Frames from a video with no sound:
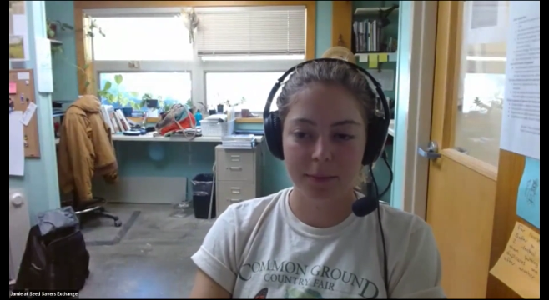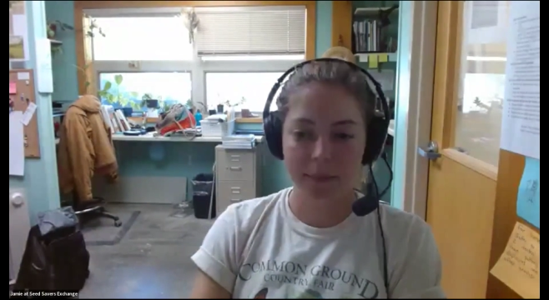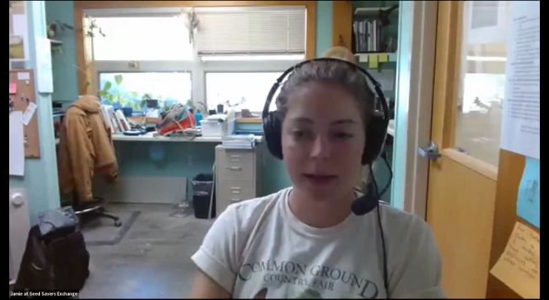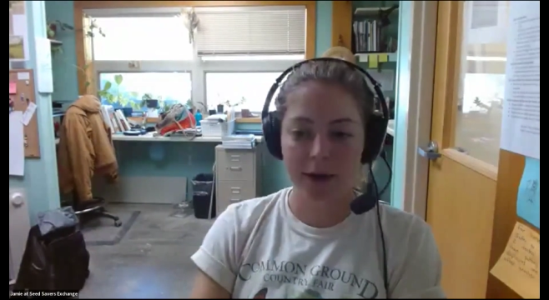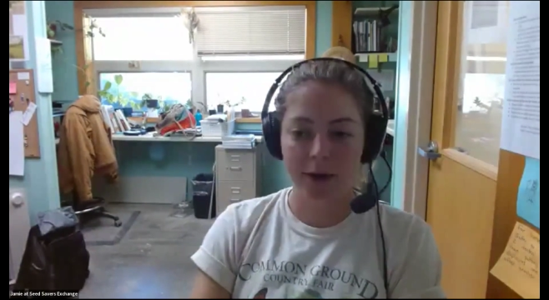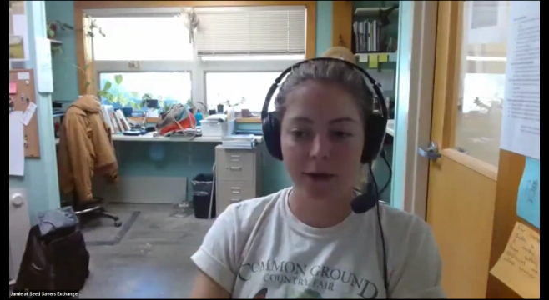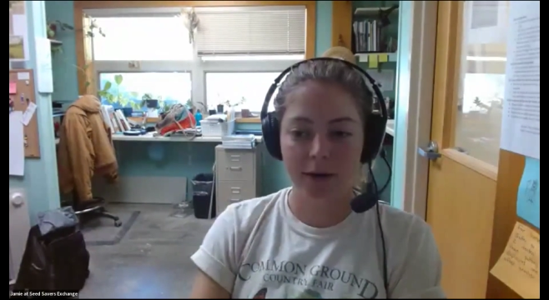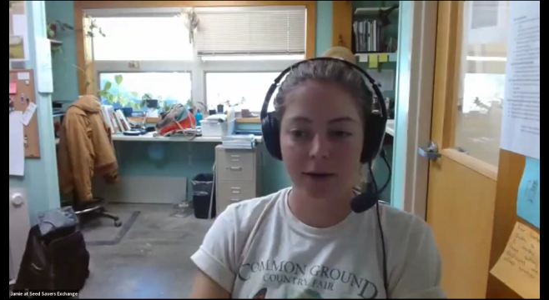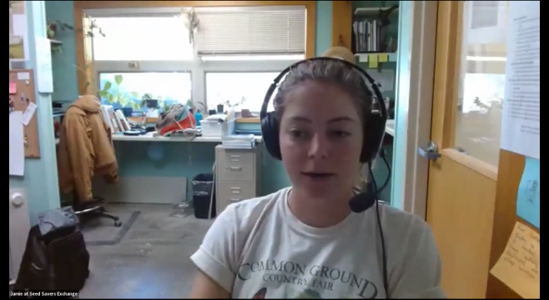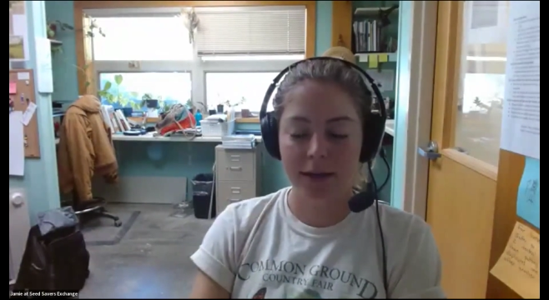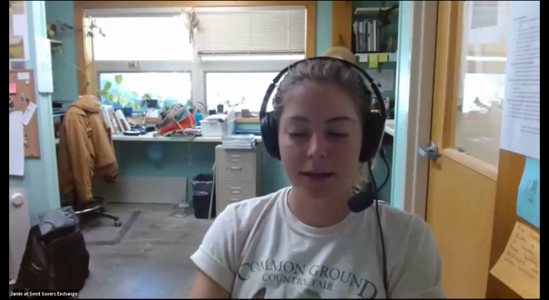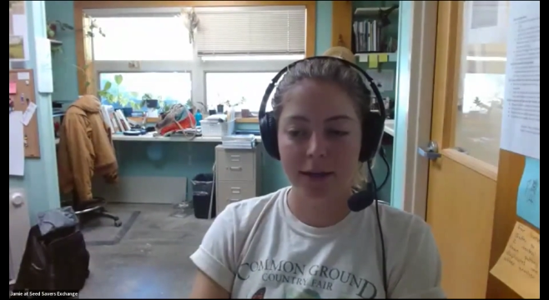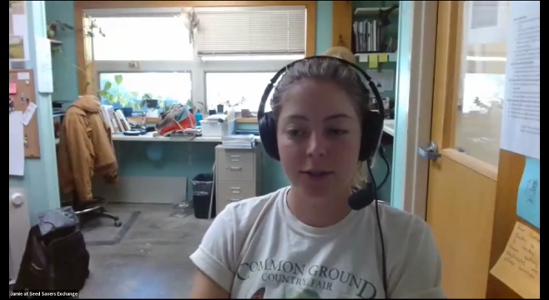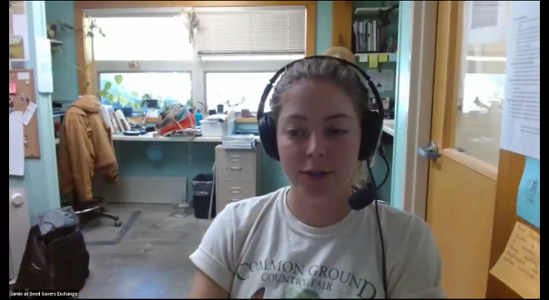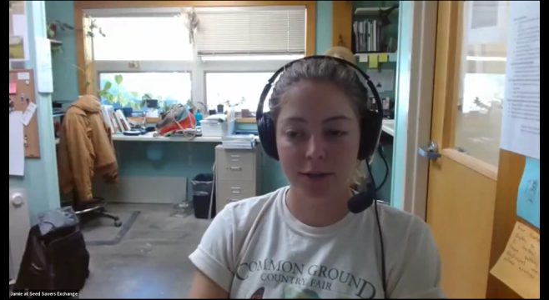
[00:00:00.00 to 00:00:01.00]
pear
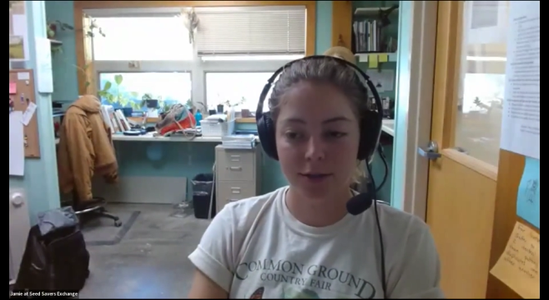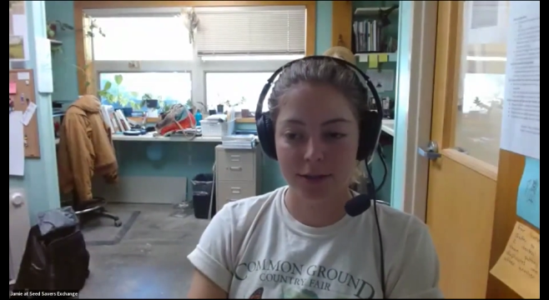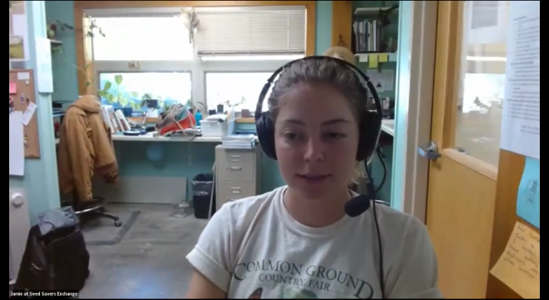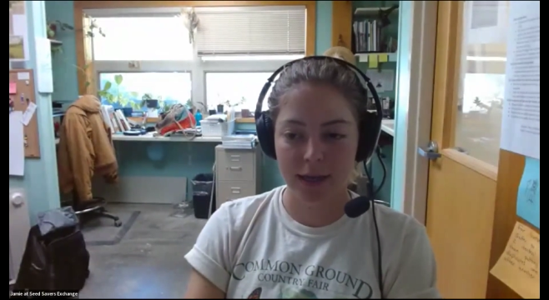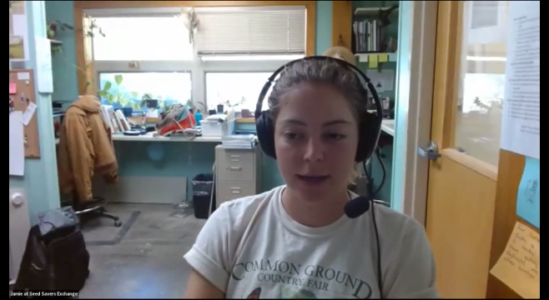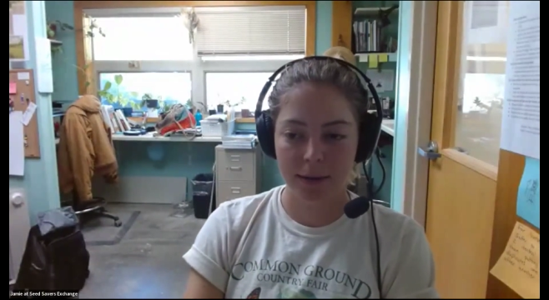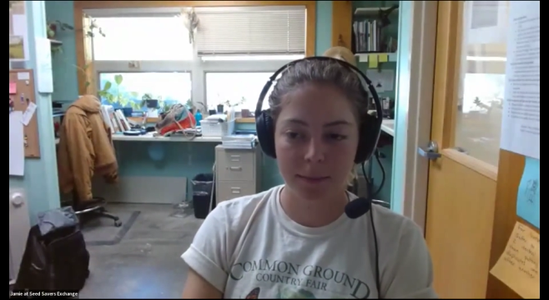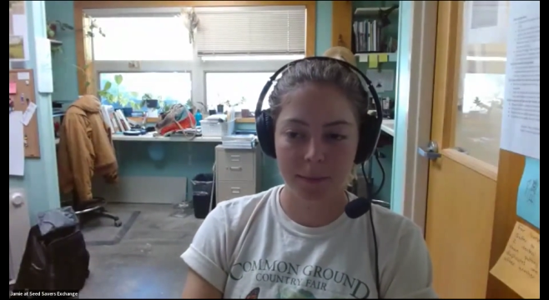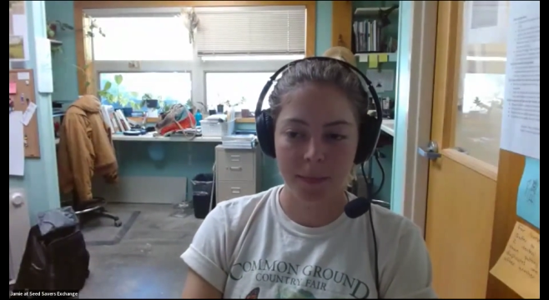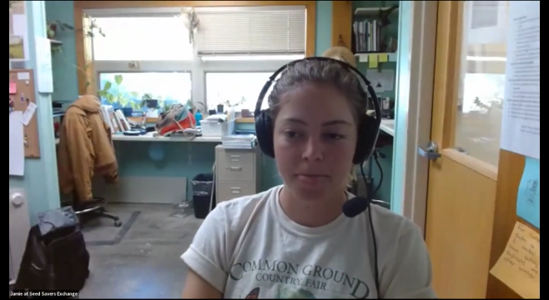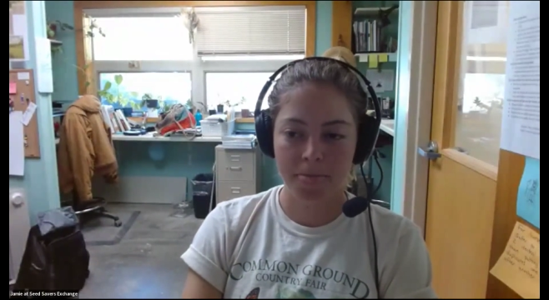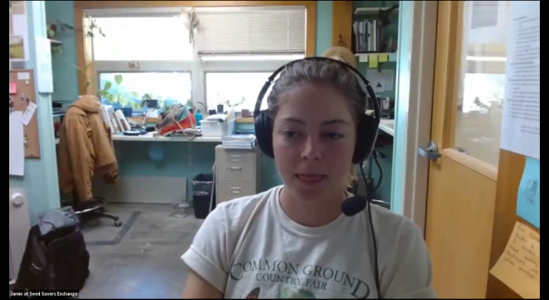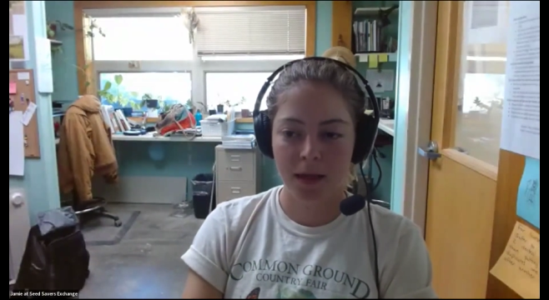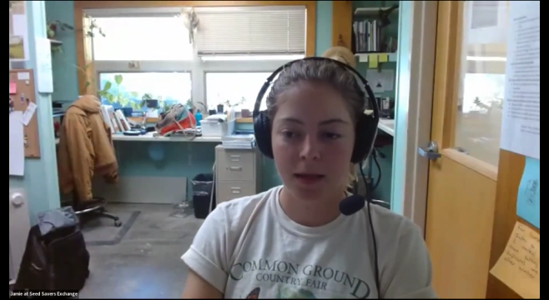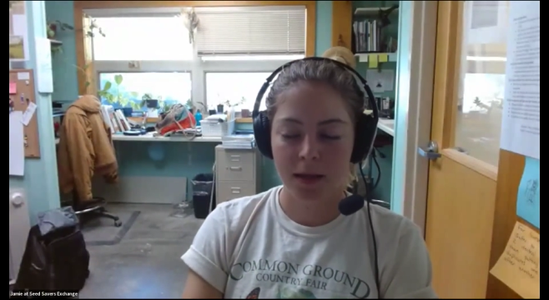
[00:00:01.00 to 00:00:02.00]
interstem?
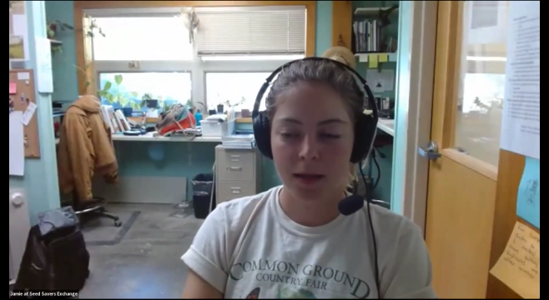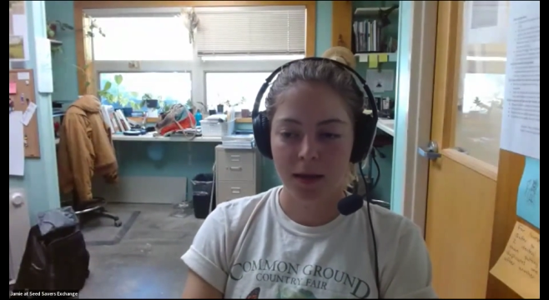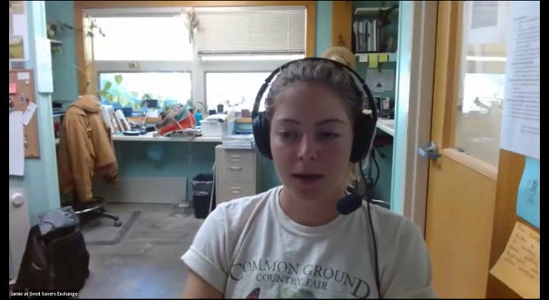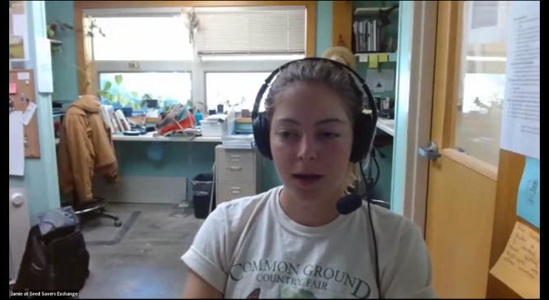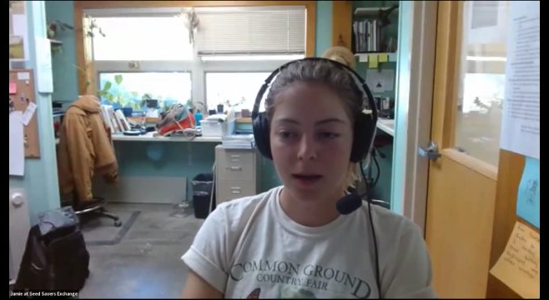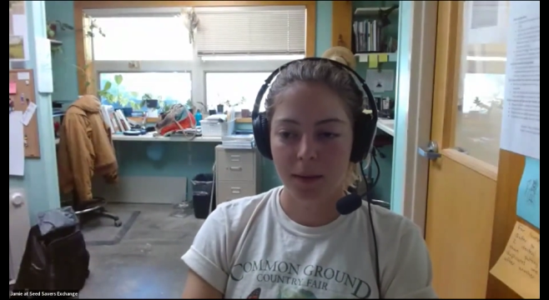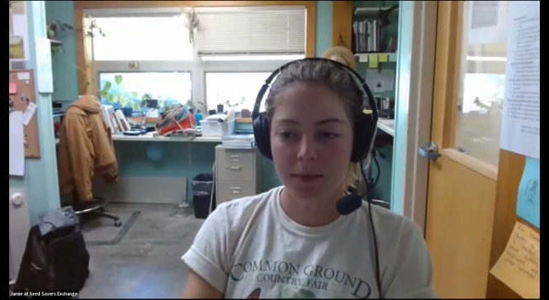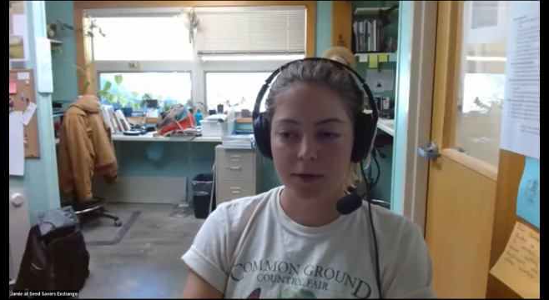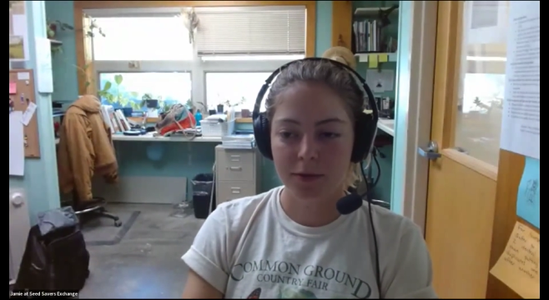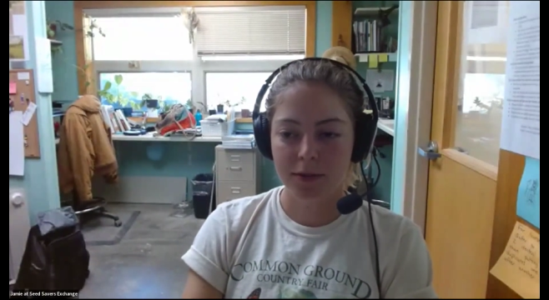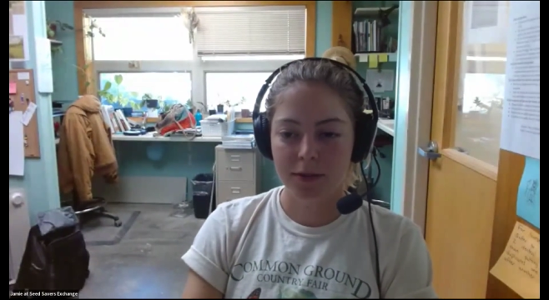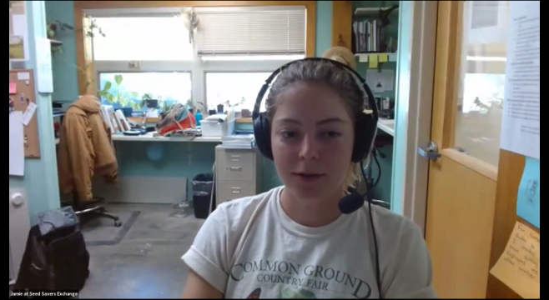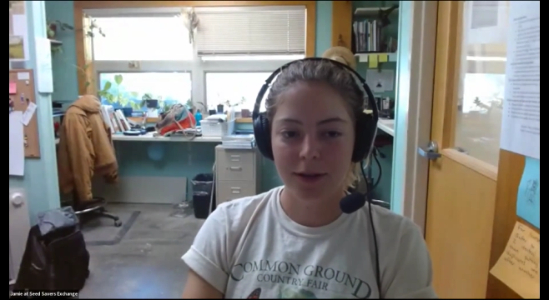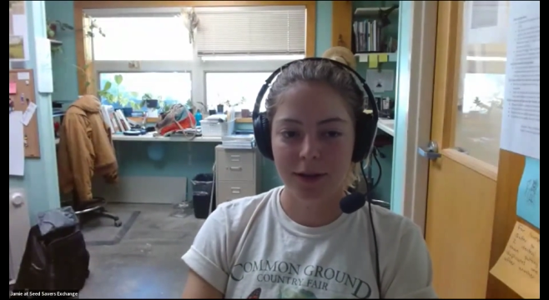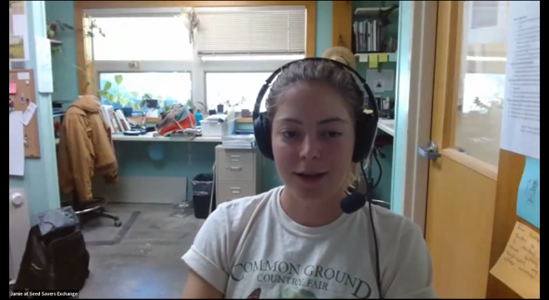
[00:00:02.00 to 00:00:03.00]
I'm
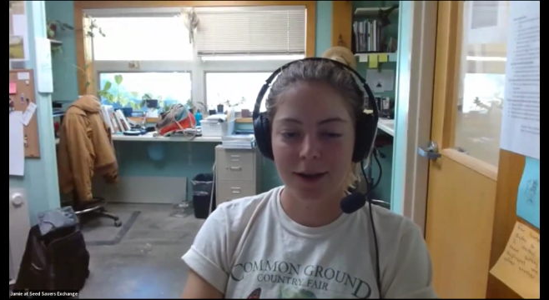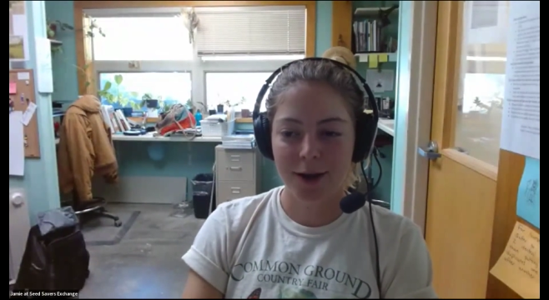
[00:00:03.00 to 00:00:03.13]
using